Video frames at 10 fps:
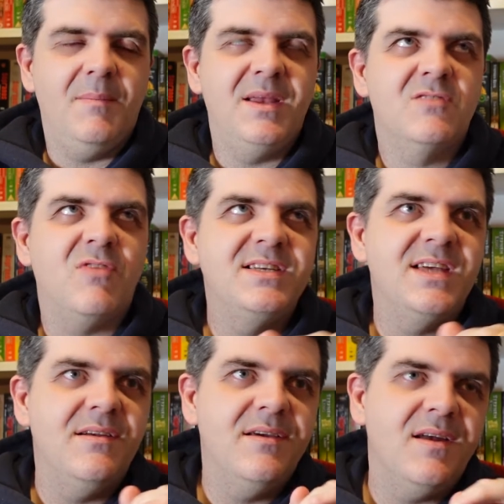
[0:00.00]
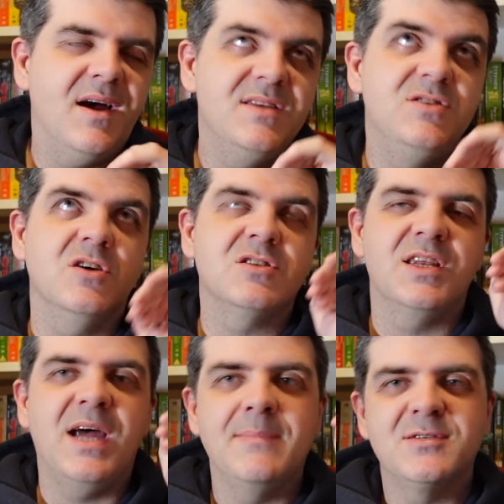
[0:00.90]
I mean, Criterion had just
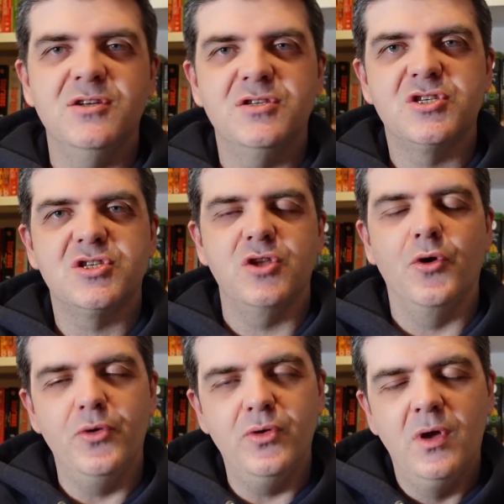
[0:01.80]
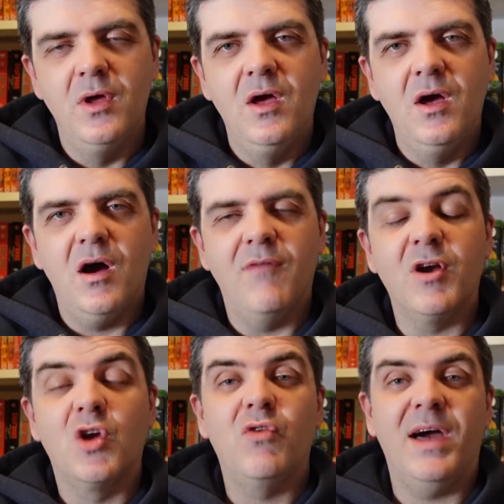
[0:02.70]
an absolute slew of
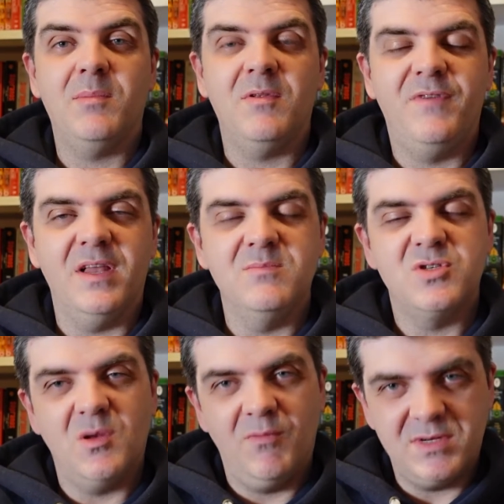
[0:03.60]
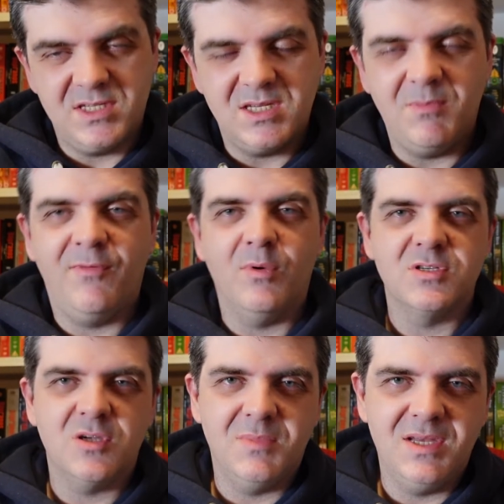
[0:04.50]
incredible films, some of which I've seen before,
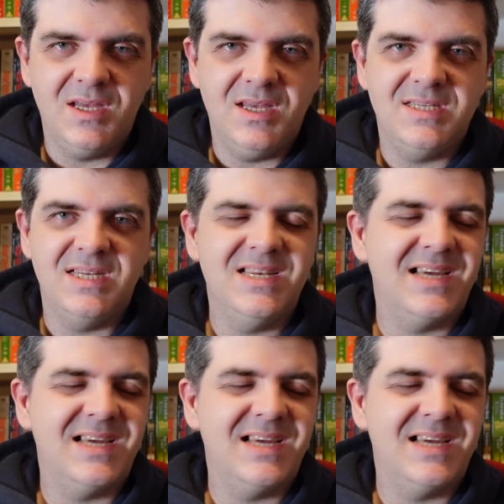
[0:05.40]
some I didn't.